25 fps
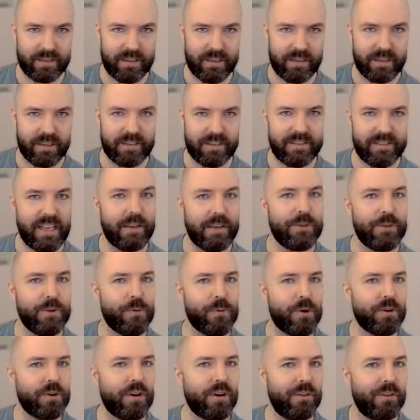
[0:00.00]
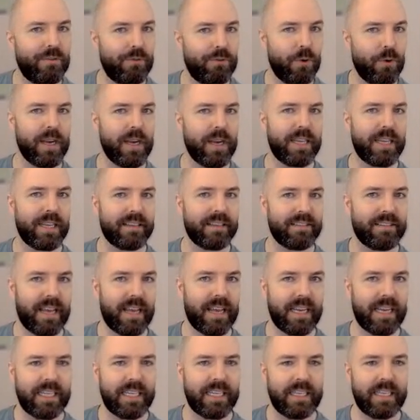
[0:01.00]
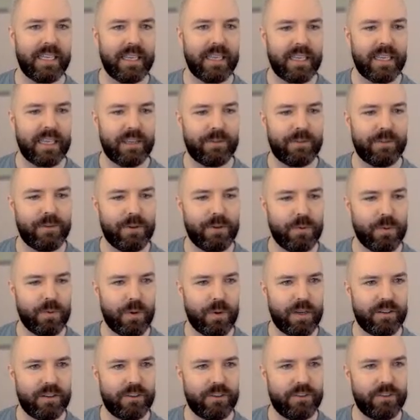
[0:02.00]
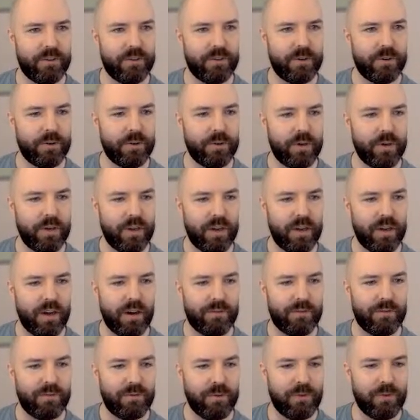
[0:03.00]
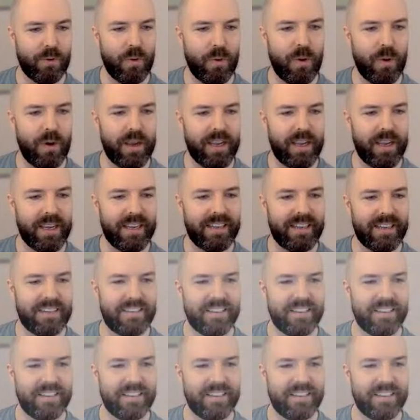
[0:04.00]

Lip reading: Because yeah, if you want to avoid anxiety, if you want to avoid